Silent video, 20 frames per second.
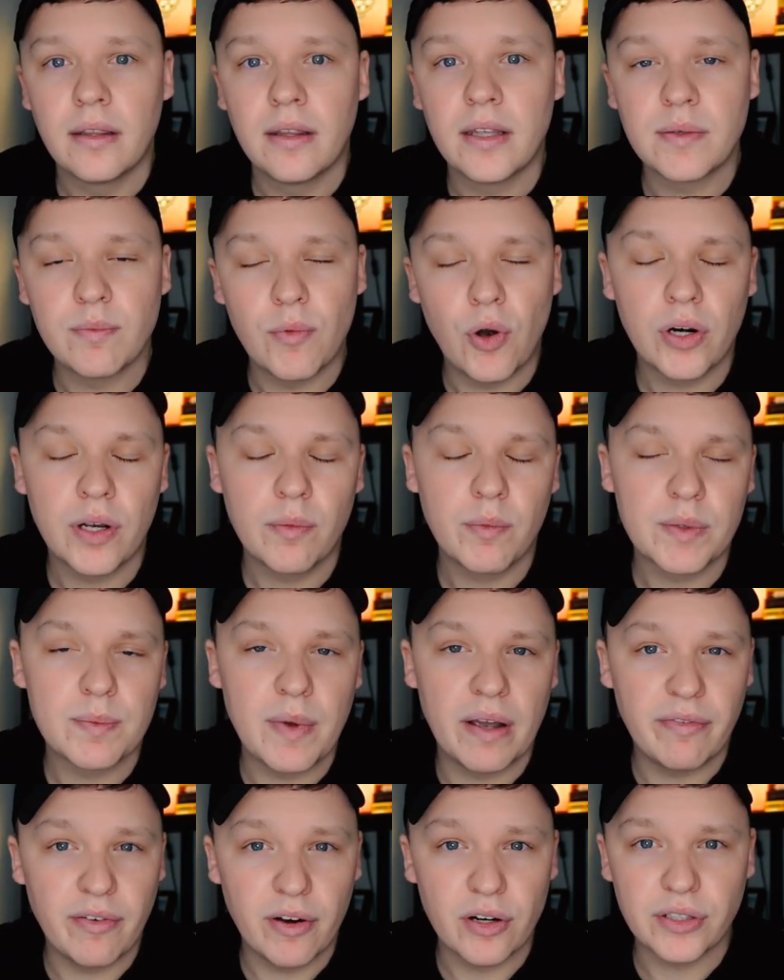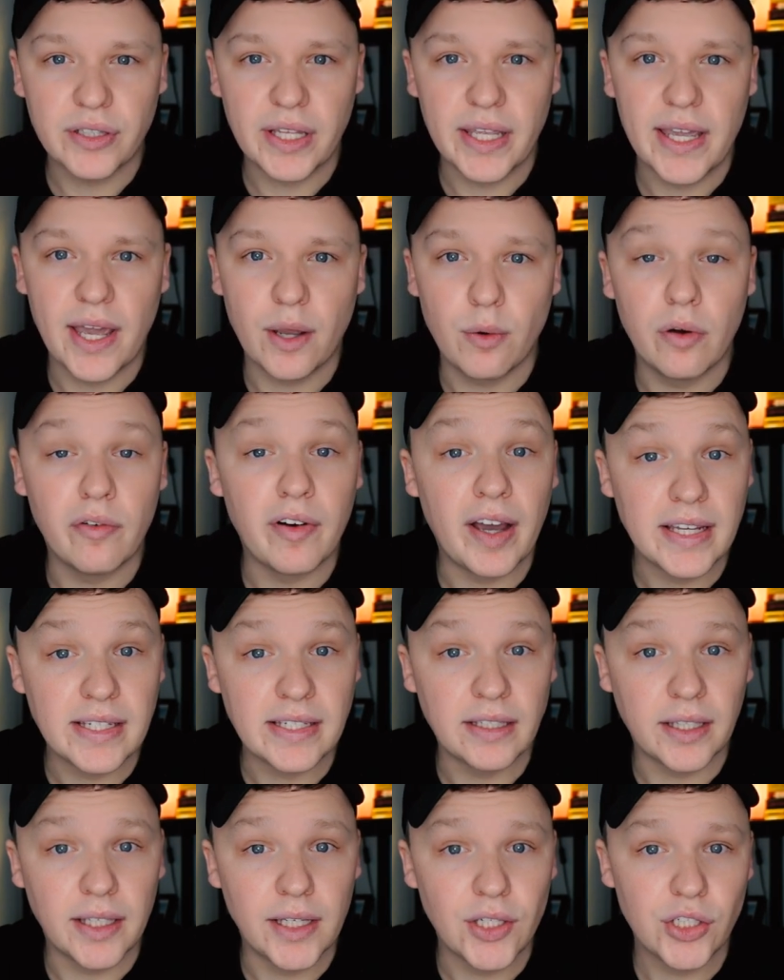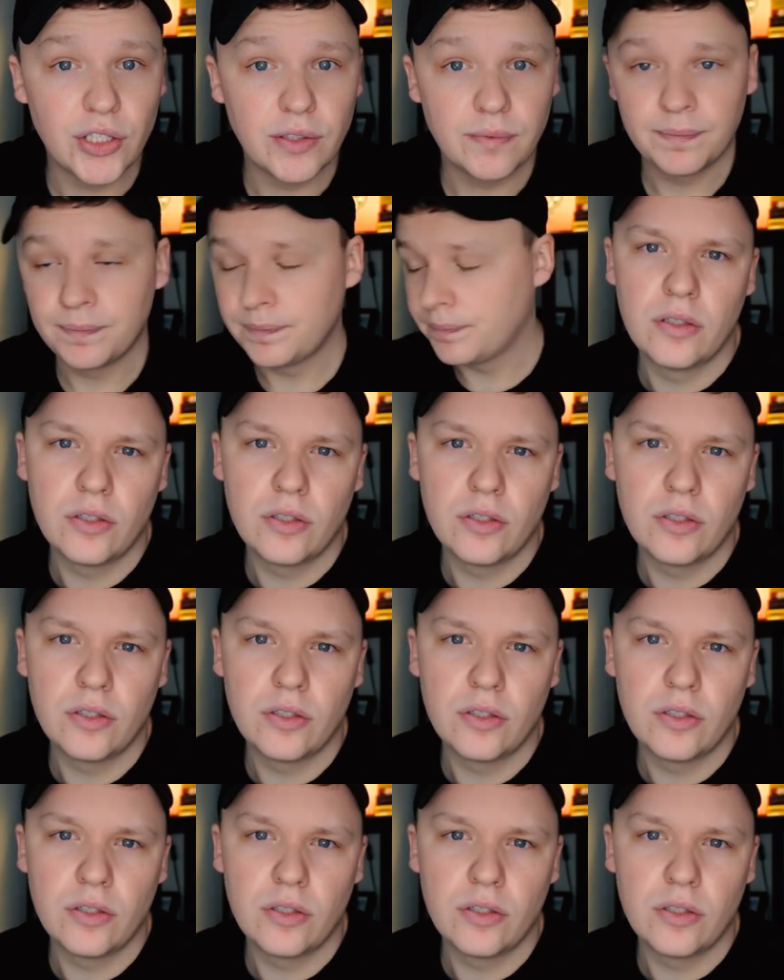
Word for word: This morning was my first day out of isolation,